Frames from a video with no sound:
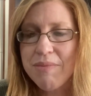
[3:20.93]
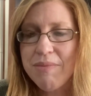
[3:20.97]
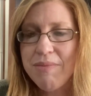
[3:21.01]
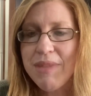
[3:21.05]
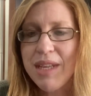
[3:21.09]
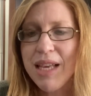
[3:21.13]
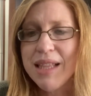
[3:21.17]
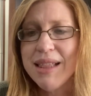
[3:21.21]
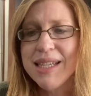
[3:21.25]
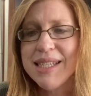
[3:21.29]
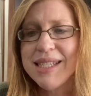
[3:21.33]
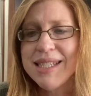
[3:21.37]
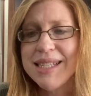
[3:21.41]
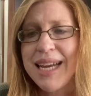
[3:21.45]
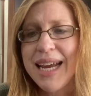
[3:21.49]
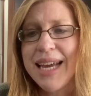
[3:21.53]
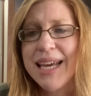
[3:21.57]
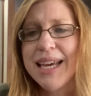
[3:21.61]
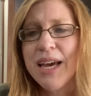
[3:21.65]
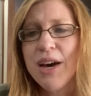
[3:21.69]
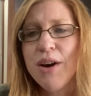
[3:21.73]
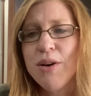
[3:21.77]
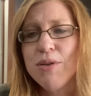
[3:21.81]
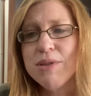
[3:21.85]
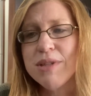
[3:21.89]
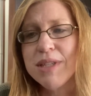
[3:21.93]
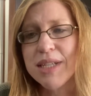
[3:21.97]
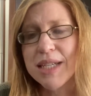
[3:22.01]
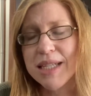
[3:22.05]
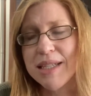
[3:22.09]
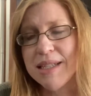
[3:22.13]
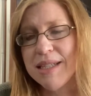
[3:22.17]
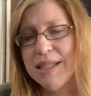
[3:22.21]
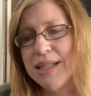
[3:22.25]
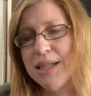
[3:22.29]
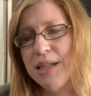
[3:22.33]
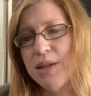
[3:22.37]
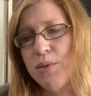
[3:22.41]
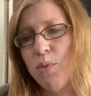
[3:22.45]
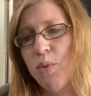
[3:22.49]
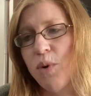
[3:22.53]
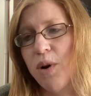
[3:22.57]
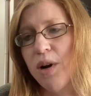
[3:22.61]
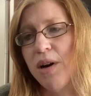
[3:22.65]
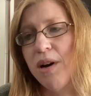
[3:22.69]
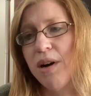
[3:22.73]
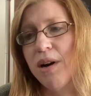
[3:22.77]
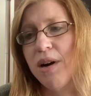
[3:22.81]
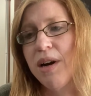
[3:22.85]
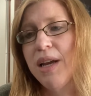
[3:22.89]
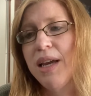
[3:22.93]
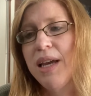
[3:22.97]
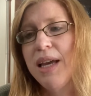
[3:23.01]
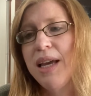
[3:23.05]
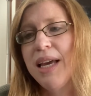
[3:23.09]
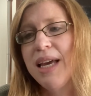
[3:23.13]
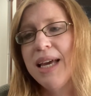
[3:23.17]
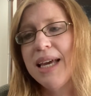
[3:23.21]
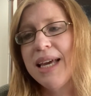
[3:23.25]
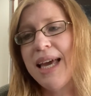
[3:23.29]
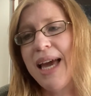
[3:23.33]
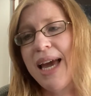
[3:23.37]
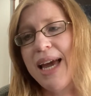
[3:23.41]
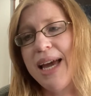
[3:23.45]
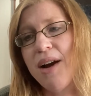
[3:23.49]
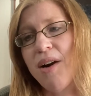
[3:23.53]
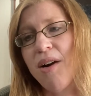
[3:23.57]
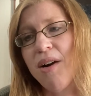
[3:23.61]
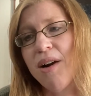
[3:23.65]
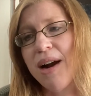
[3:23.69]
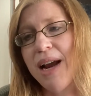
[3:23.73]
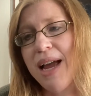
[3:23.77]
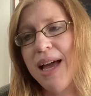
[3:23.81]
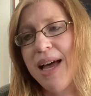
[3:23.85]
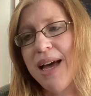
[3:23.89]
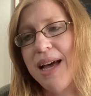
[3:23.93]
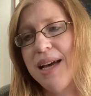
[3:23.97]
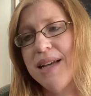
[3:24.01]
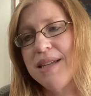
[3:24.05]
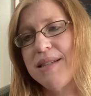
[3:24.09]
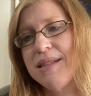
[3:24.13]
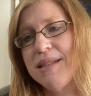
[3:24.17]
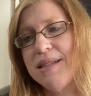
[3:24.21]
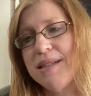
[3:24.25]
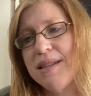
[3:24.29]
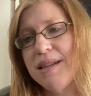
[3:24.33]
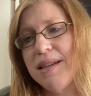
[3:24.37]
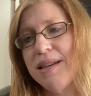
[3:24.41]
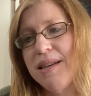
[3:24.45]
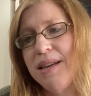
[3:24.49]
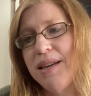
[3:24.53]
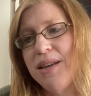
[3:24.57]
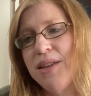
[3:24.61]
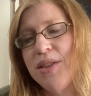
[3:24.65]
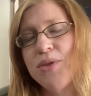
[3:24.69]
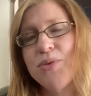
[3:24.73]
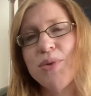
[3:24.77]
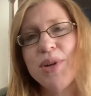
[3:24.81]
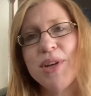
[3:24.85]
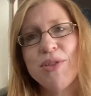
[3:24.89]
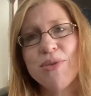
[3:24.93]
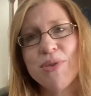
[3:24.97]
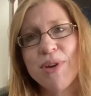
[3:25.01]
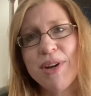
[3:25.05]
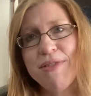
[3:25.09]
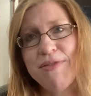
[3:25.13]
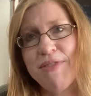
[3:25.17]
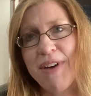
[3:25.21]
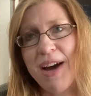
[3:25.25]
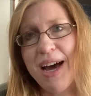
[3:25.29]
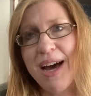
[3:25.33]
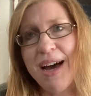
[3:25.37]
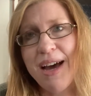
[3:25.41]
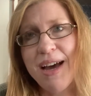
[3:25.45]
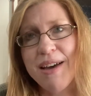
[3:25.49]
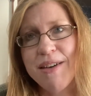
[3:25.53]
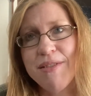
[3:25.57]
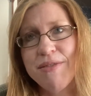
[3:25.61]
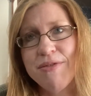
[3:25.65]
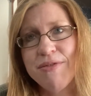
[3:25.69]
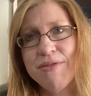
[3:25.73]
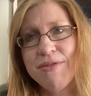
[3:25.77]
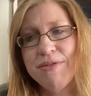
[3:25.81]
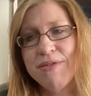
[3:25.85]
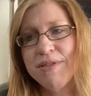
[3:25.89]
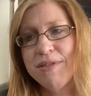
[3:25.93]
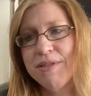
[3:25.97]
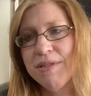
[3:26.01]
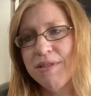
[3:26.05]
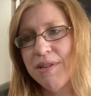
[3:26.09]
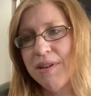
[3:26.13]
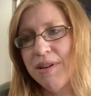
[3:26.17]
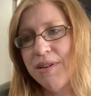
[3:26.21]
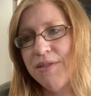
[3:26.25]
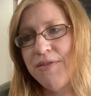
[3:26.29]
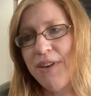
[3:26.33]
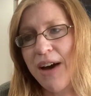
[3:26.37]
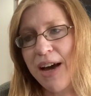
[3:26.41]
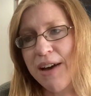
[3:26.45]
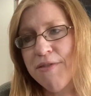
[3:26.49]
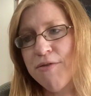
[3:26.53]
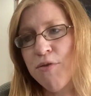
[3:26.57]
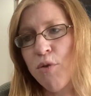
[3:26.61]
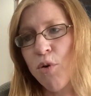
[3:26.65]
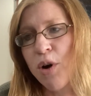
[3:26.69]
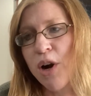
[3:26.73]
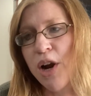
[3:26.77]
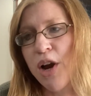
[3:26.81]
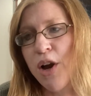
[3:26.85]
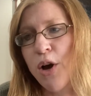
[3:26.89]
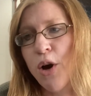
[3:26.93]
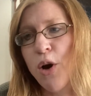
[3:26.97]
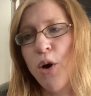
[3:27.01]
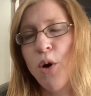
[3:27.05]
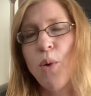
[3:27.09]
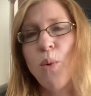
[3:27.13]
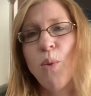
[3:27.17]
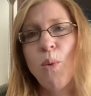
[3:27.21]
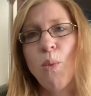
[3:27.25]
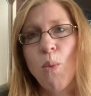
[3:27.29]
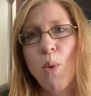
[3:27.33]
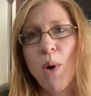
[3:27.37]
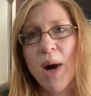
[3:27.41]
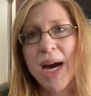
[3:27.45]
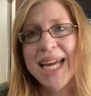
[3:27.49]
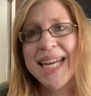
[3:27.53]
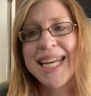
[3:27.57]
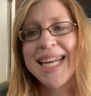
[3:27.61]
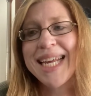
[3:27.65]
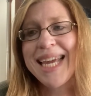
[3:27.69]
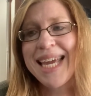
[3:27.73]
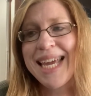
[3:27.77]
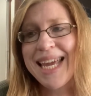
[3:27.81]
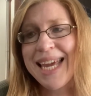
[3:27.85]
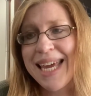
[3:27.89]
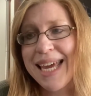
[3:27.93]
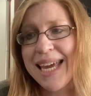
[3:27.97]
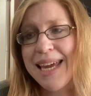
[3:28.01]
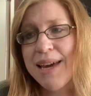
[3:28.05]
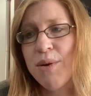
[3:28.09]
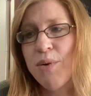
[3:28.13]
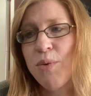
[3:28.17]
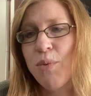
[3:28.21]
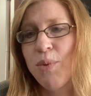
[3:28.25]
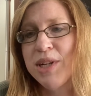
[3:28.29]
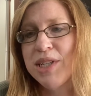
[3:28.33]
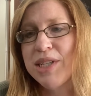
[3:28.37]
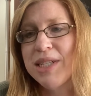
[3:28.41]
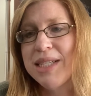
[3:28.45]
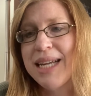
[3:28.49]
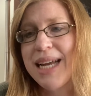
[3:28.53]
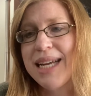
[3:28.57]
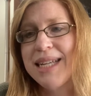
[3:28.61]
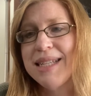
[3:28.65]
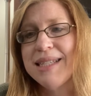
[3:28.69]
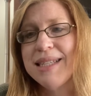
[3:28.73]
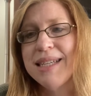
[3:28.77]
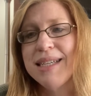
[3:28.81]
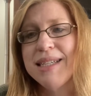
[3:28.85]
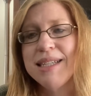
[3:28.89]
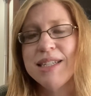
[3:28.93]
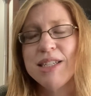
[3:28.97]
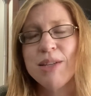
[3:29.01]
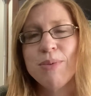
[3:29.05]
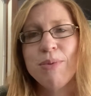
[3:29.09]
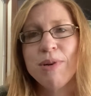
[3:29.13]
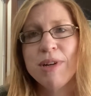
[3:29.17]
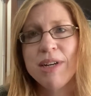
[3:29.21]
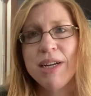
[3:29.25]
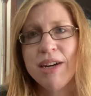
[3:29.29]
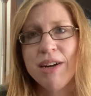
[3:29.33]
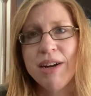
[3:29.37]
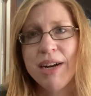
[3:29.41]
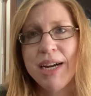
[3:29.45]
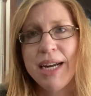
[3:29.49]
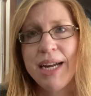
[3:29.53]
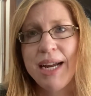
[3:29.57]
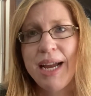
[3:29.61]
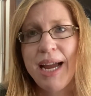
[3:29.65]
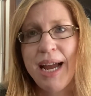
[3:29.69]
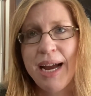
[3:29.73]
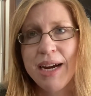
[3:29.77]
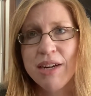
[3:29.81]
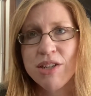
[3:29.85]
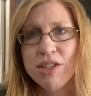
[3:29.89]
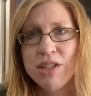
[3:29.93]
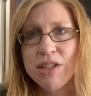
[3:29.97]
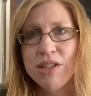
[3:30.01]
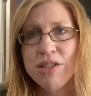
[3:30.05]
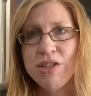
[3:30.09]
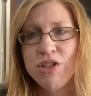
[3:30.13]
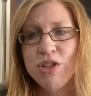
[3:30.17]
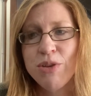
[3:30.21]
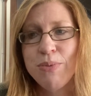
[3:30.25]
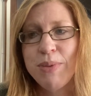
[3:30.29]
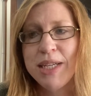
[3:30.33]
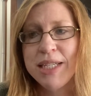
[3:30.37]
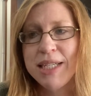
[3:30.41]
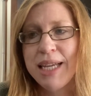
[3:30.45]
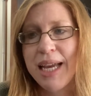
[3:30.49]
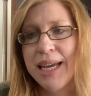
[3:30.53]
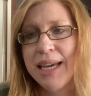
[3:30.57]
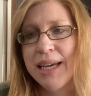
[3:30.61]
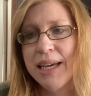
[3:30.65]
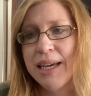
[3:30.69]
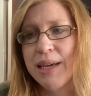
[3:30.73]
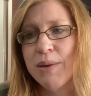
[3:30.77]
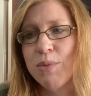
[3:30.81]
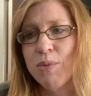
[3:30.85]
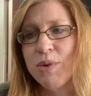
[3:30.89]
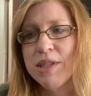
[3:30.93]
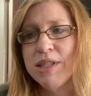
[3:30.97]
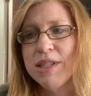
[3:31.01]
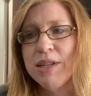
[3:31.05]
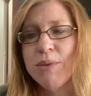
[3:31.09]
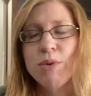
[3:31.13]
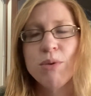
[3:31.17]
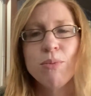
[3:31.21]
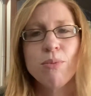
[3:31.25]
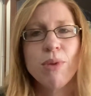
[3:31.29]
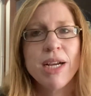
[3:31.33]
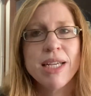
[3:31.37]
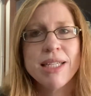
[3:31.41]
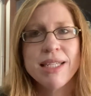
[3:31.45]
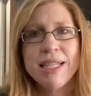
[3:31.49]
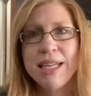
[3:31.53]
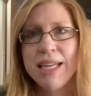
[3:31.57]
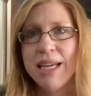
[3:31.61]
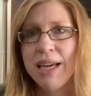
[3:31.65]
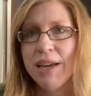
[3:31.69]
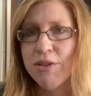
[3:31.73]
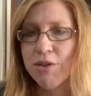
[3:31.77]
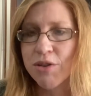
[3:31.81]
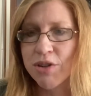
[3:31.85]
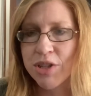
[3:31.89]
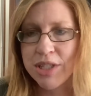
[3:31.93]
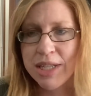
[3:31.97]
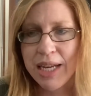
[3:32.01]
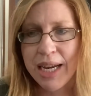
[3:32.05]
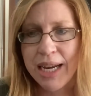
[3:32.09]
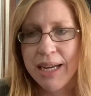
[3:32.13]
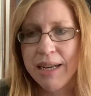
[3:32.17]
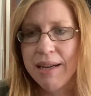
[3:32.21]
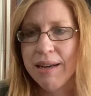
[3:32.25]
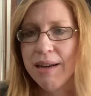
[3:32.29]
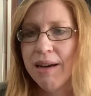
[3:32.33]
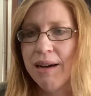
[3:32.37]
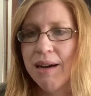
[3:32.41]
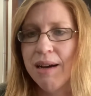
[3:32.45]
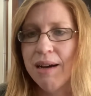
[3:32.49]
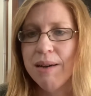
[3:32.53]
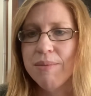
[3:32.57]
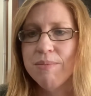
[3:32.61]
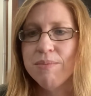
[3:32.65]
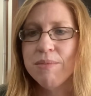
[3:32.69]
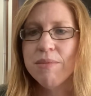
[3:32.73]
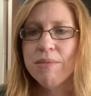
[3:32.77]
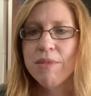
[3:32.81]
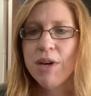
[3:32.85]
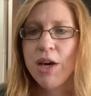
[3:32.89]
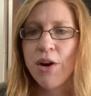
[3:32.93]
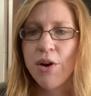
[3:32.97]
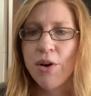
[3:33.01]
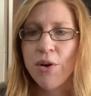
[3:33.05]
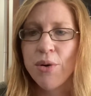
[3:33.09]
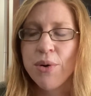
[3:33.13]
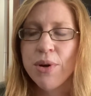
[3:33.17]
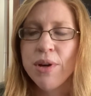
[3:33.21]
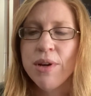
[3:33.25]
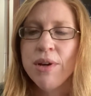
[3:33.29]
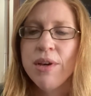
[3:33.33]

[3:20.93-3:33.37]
The state codes listed were KRS 335540-1E, which states that disciplinary action should be taken when someone breaks any other state code.